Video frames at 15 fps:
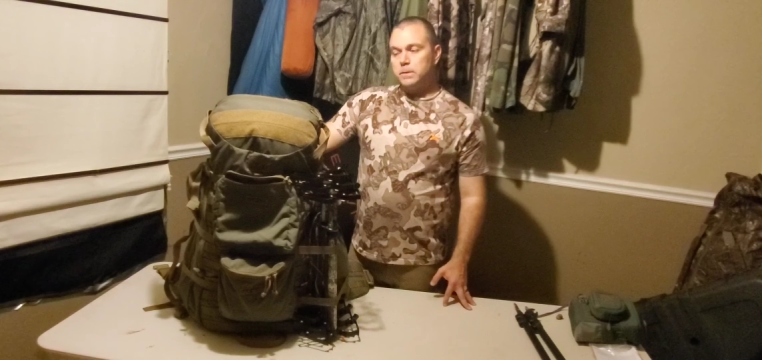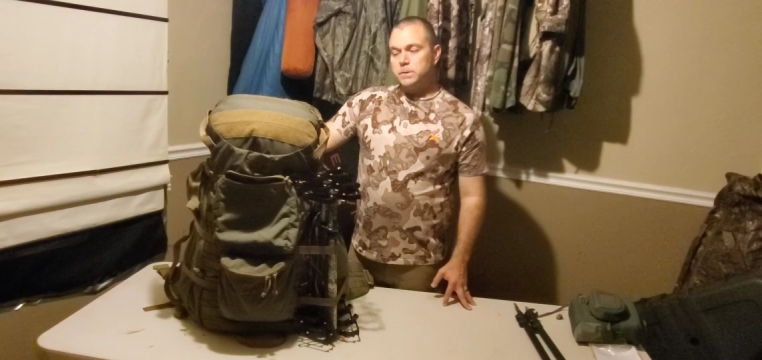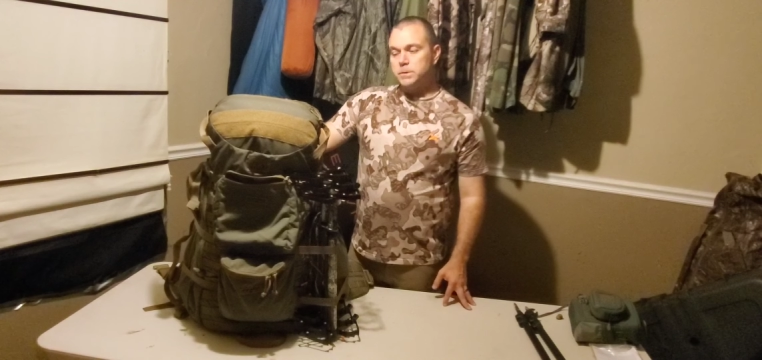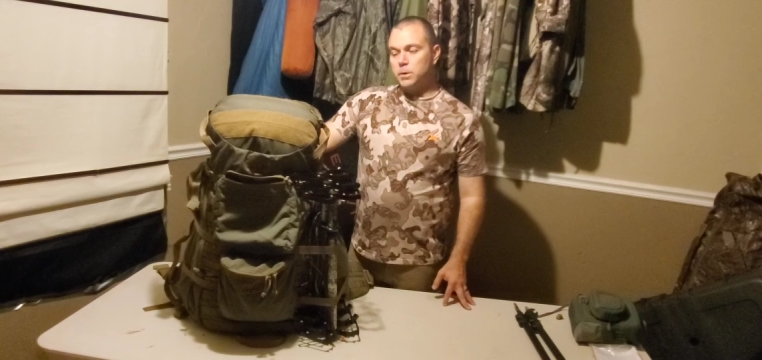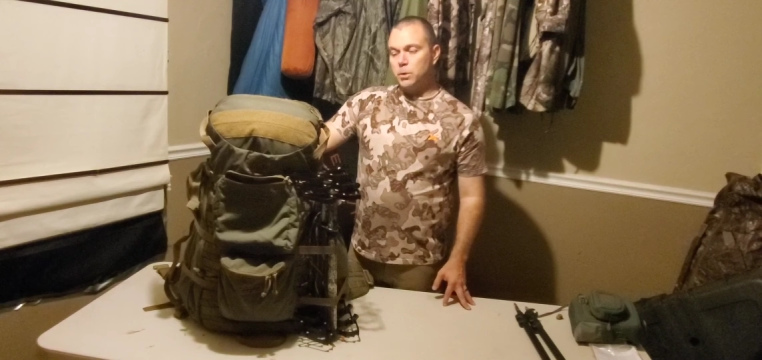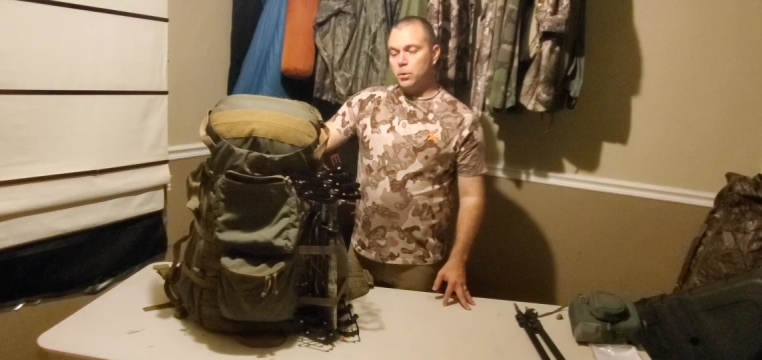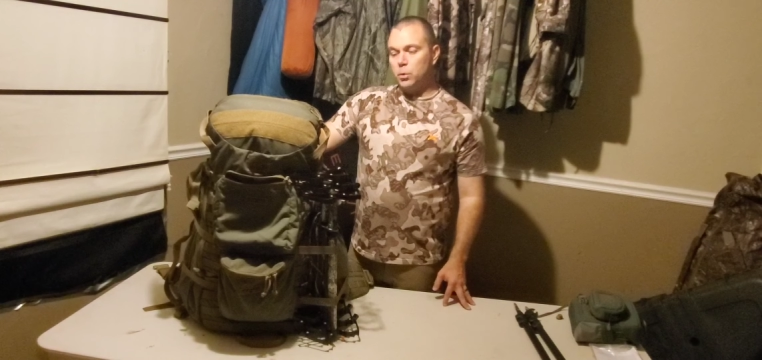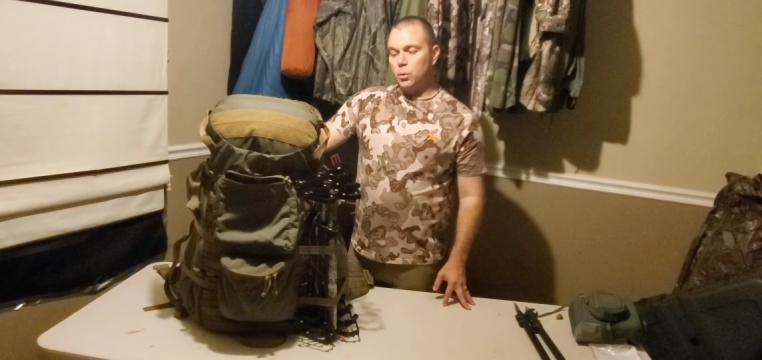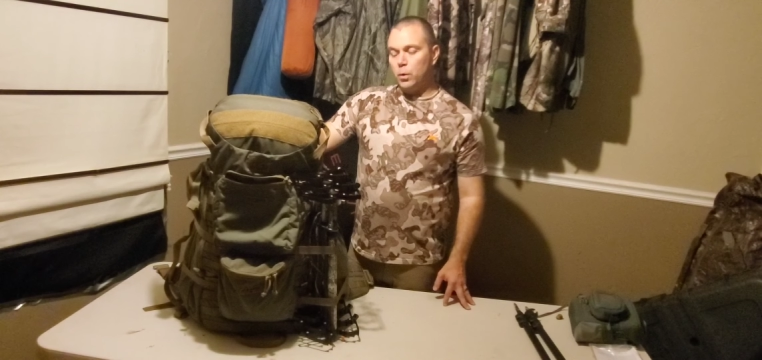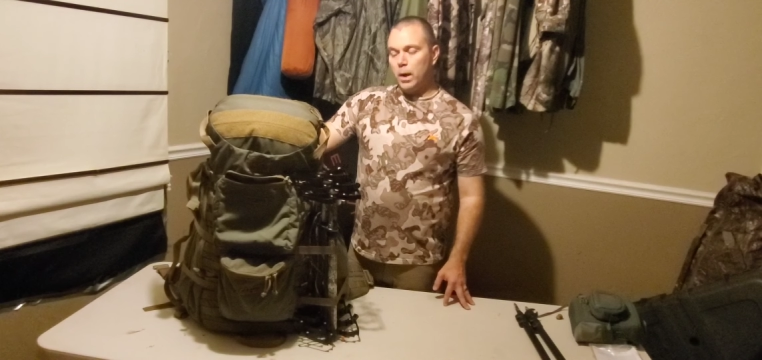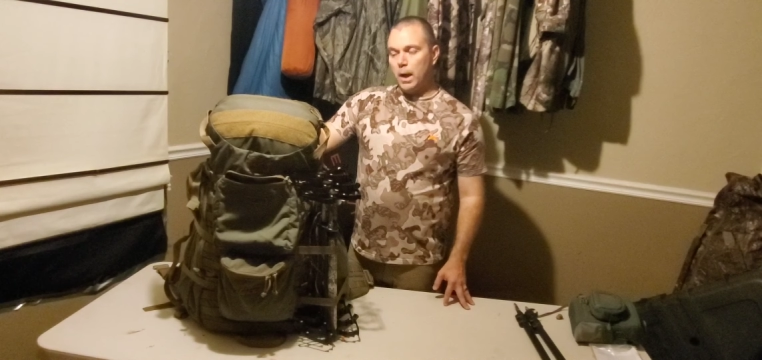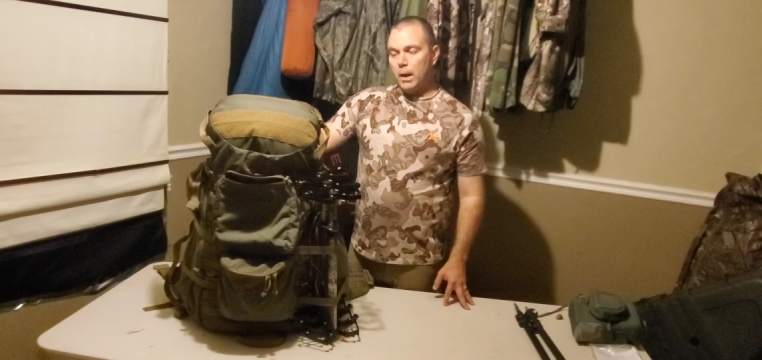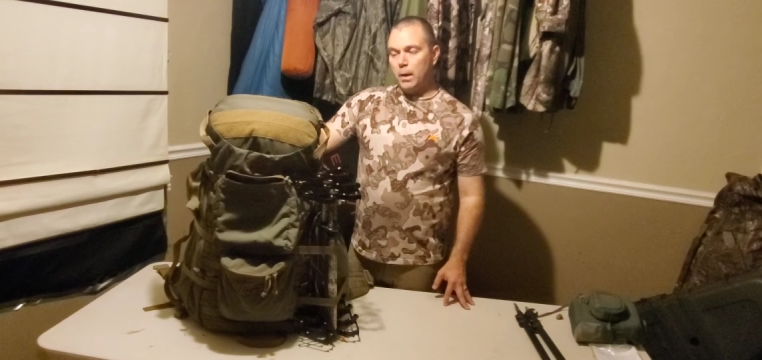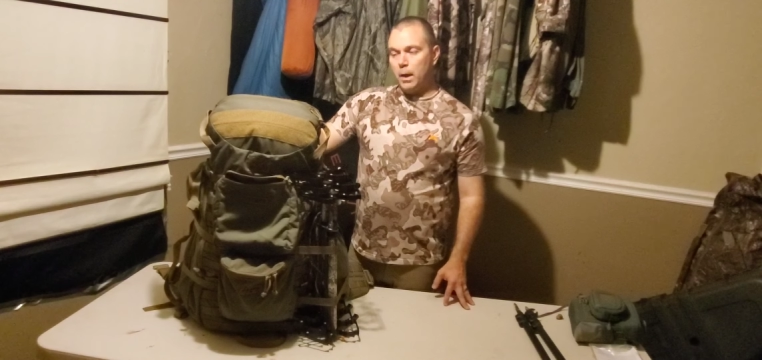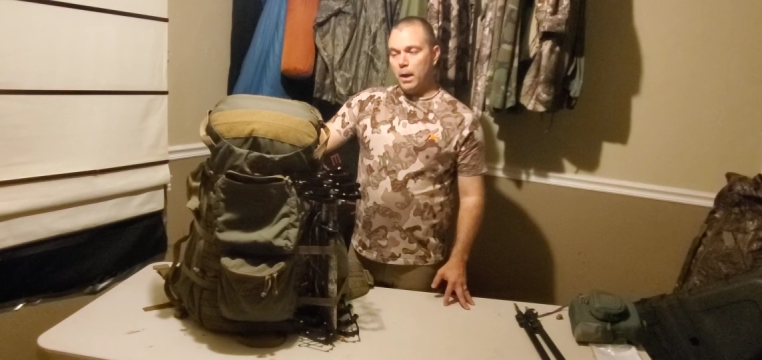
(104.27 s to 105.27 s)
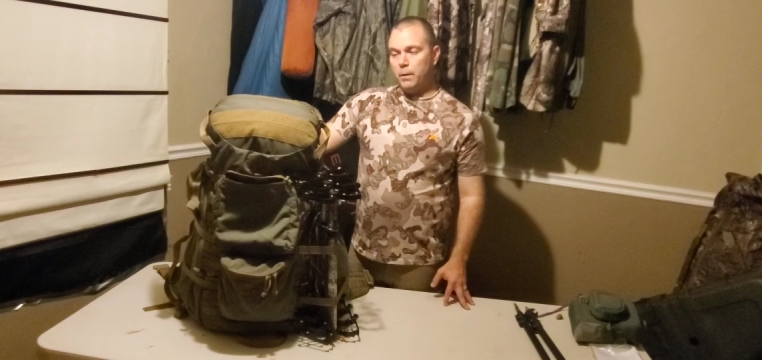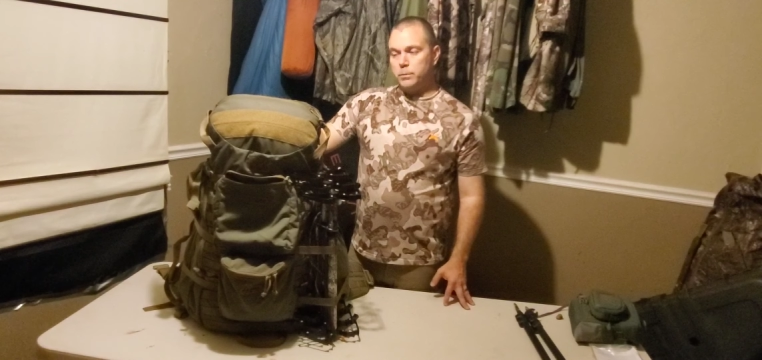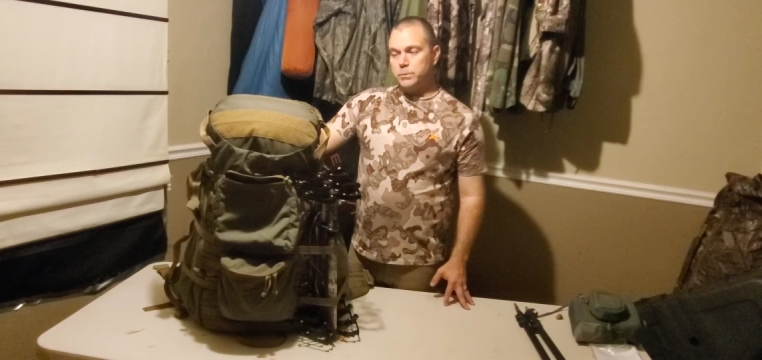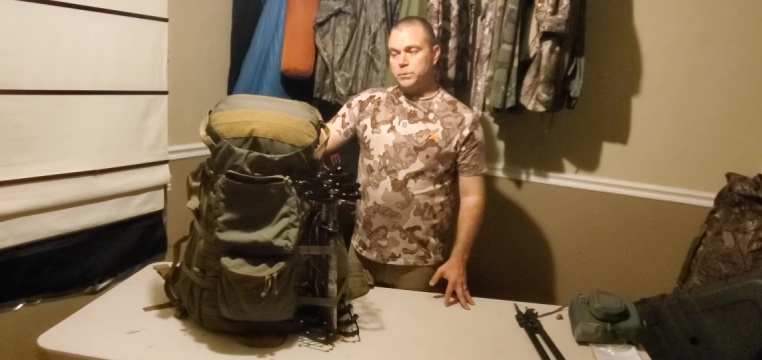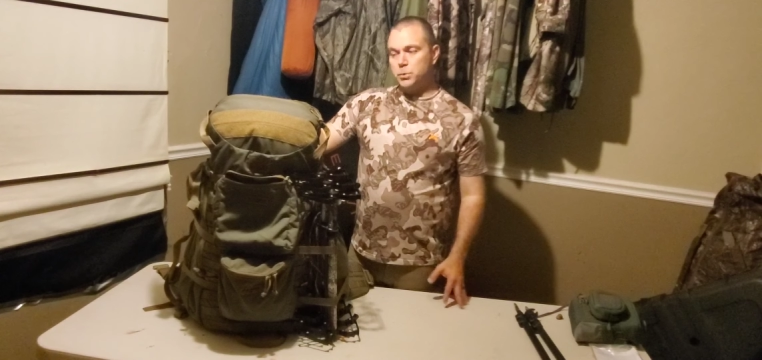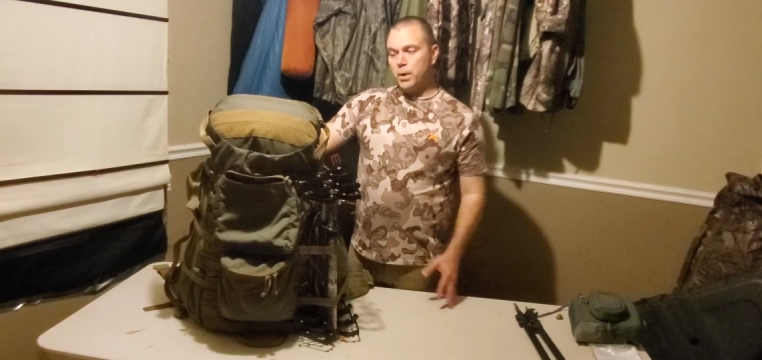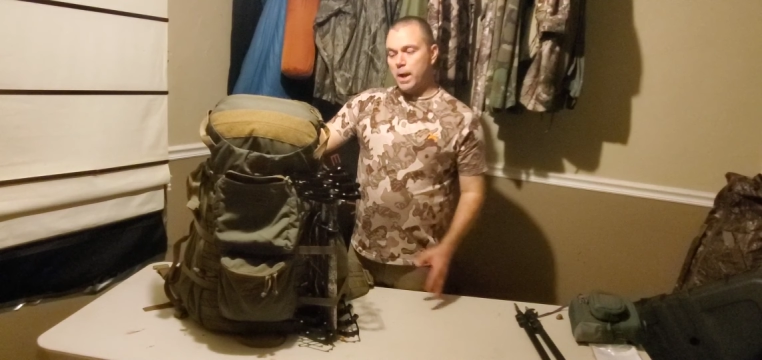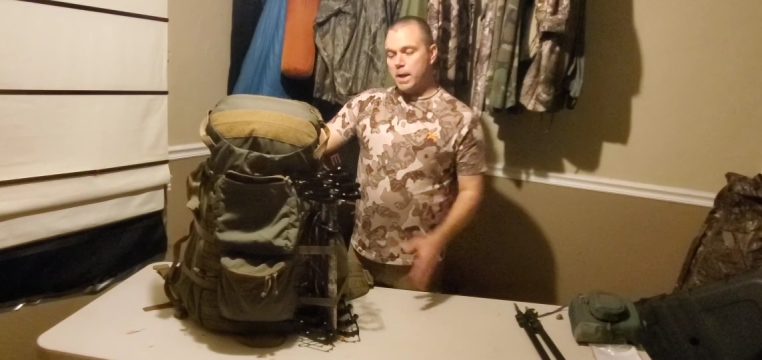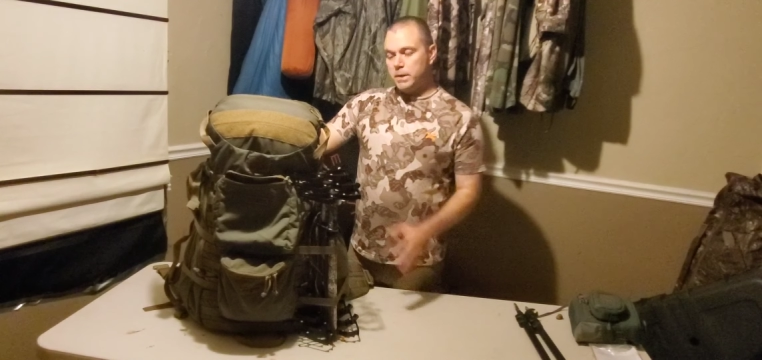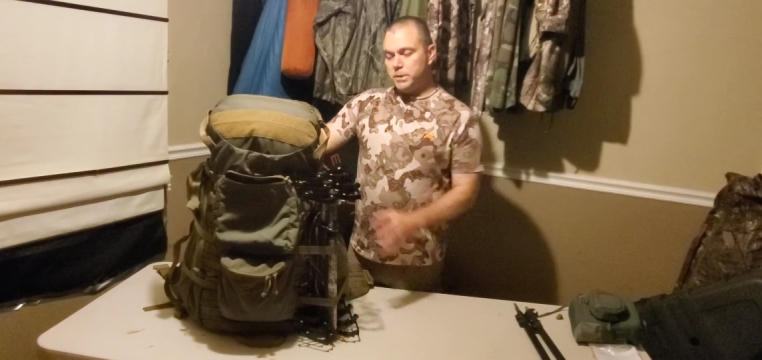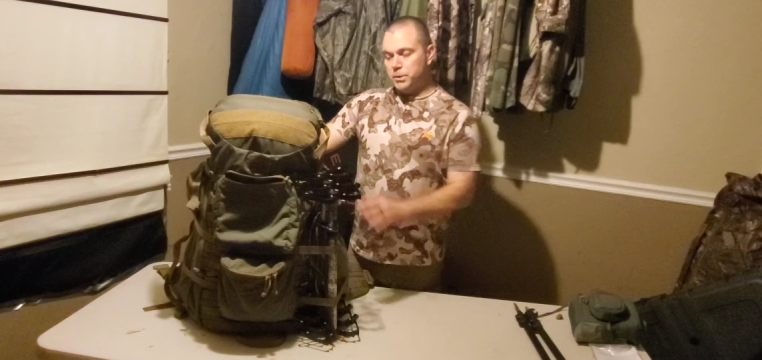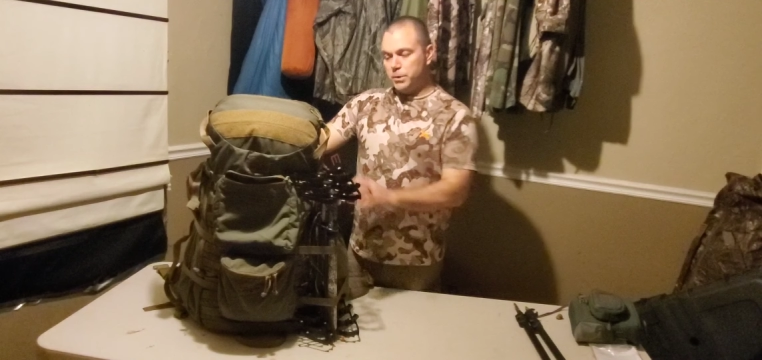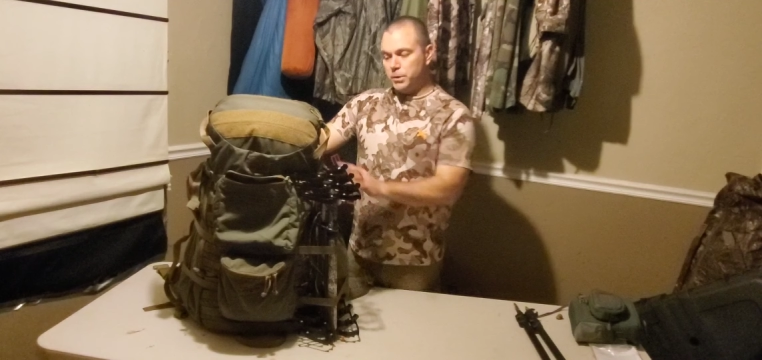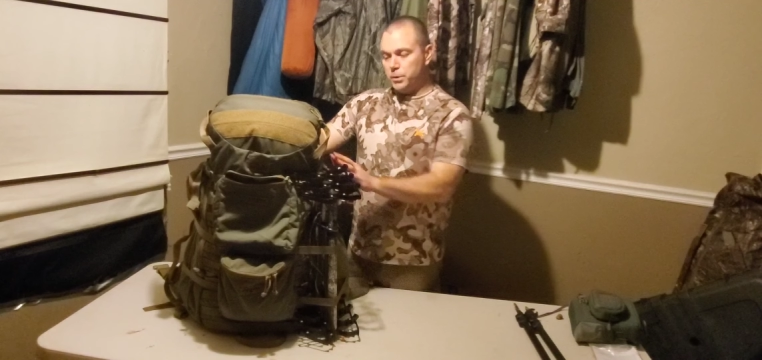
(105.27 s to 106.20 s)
So I was trying to